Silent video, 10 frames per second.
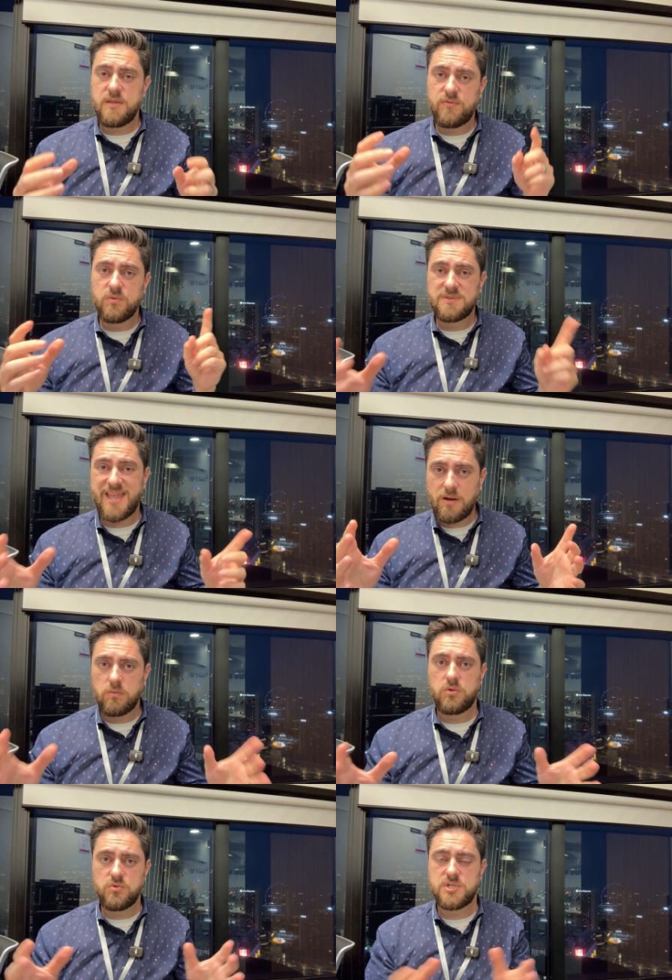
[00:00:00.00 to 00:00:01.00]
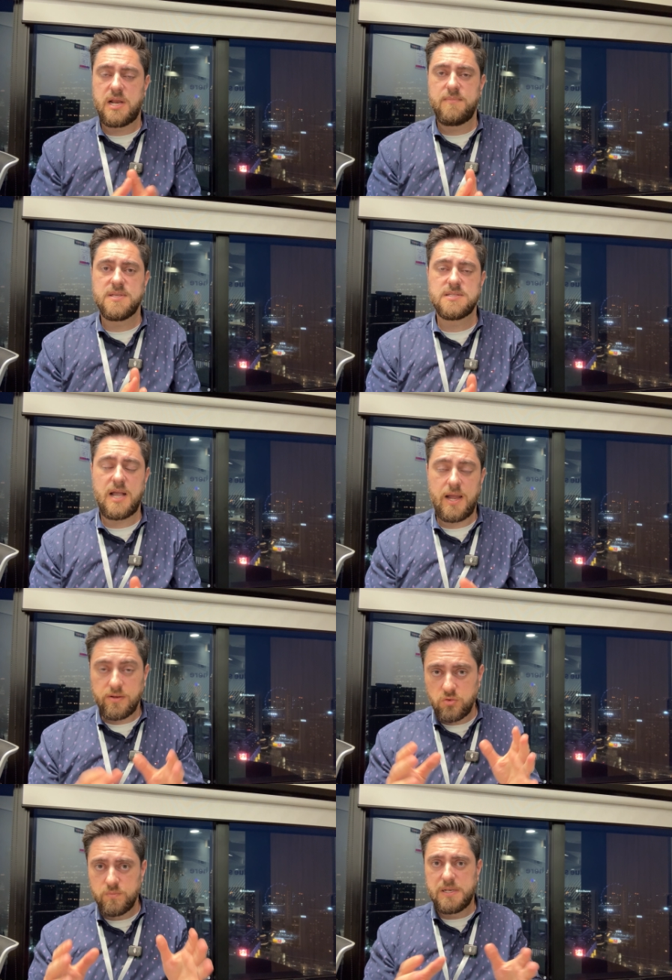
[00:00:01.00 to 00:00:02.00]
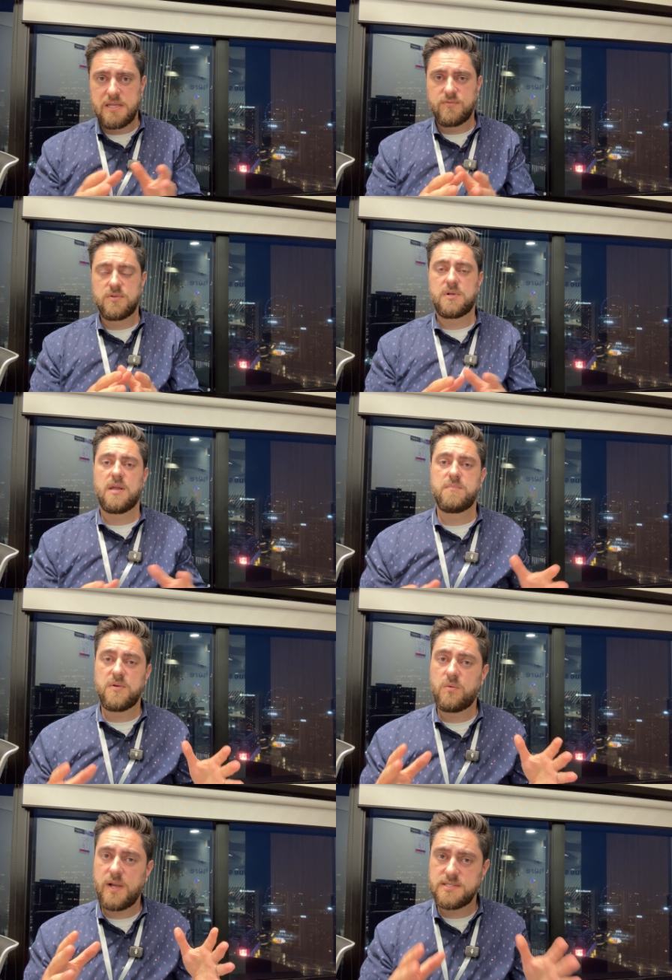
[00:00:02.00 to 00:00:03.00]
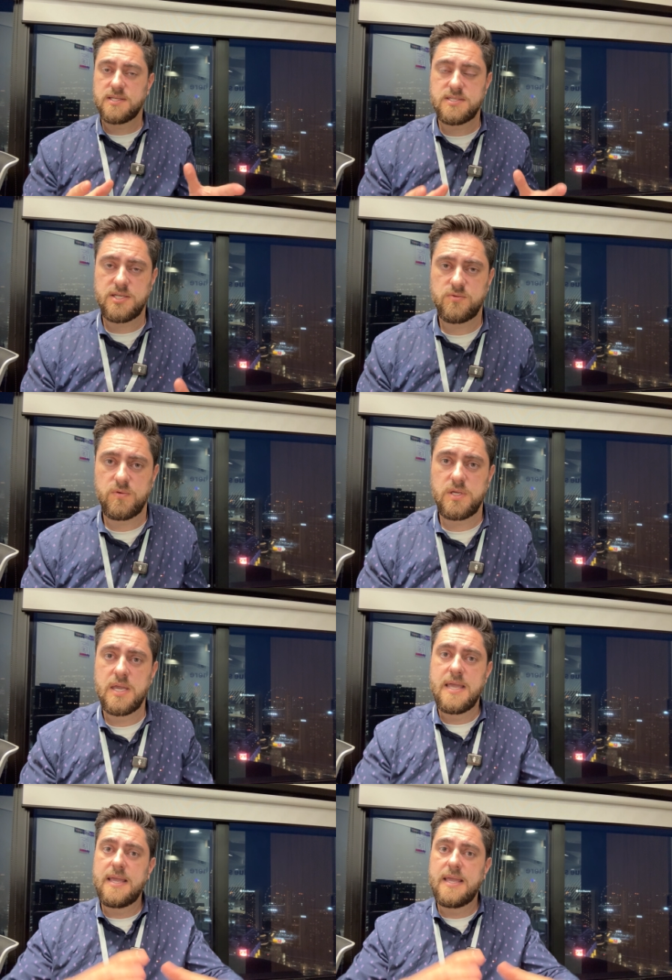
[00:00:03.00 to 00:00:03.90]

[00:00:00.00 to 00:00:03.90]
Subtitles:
If you tackle those elements, I do believe you can be quite successful in